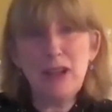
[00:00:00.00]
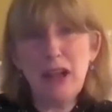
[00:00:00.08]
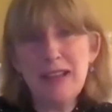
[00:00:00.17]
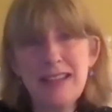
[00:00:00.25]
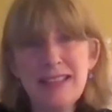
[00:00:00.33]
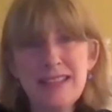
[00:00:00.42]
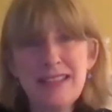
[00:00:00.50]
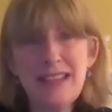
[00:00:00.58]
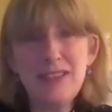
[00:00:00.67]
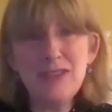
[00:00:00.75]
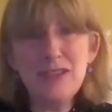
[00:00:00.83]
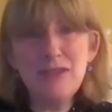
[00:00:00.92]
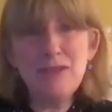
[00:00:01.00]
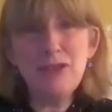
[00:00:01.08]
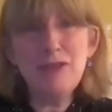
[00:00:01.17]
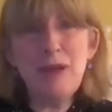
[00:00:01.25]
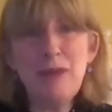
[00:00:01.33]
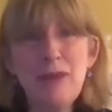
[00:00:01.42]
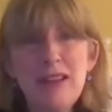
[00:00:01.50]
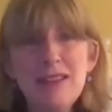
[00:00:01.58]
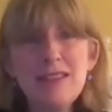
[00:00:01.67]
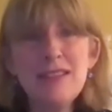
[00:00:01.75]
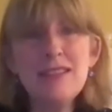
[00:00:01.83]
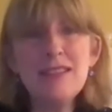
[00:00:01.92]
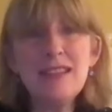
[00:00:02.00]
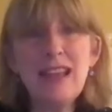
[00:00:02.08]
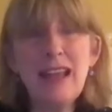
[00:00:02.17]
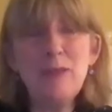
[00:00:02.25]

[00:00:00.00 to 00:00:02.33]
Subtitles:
contestation for feminists,